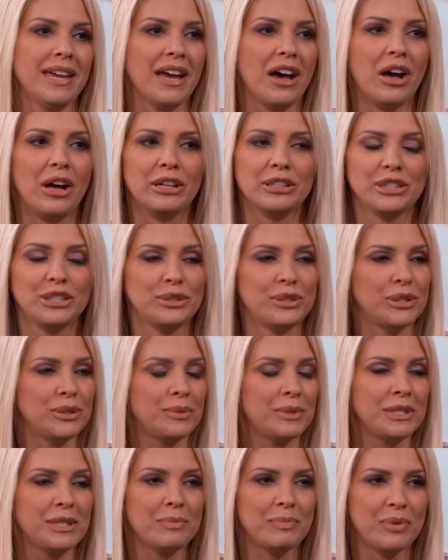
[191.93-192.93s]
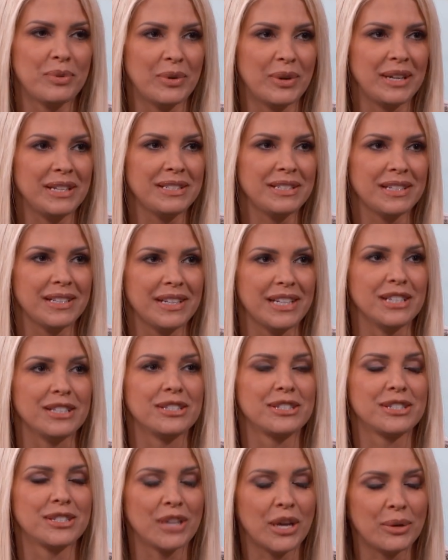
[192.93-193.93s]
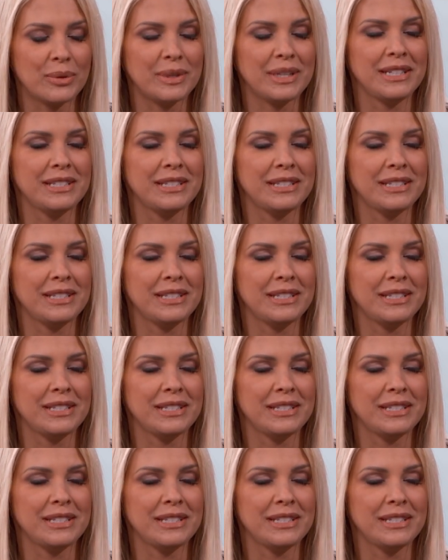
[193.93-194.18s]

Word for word: All you do is point. It's so